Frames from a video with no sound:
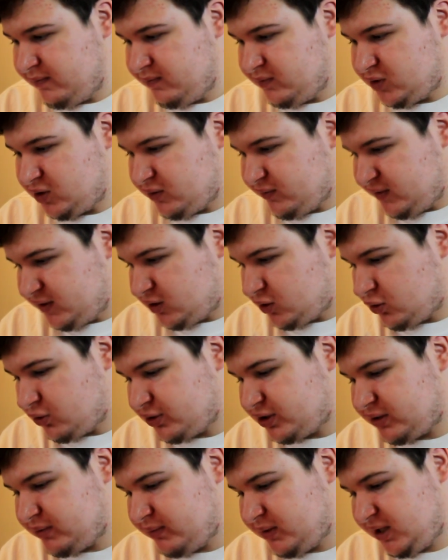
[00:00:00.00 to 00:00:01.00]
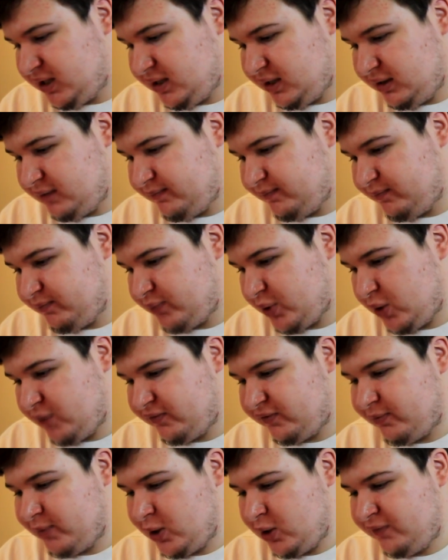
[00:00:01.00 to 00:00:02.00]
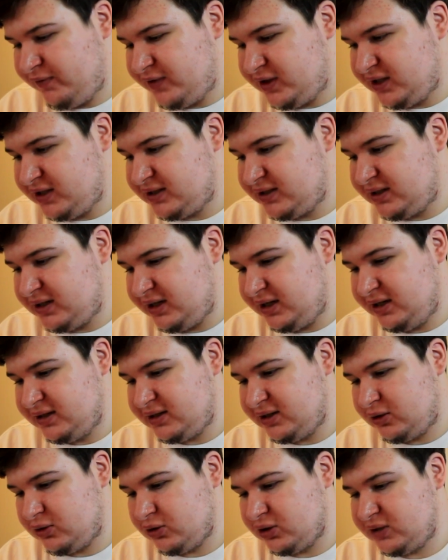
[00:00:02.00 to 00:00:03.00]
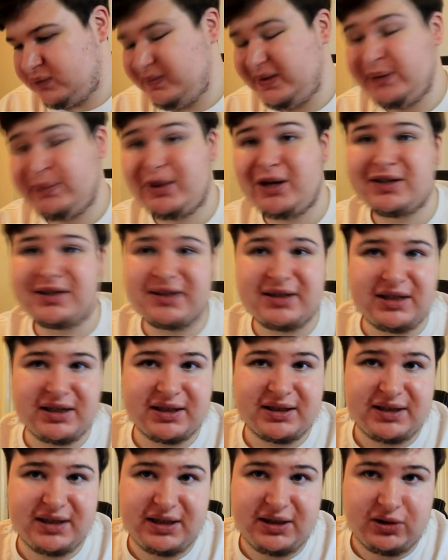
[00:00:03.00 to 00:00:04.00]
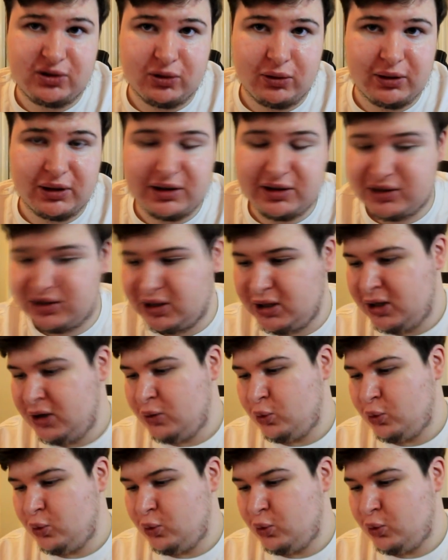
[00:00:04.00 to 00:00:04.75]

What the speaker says: So this cost me, both of these tees, it cost me about $16,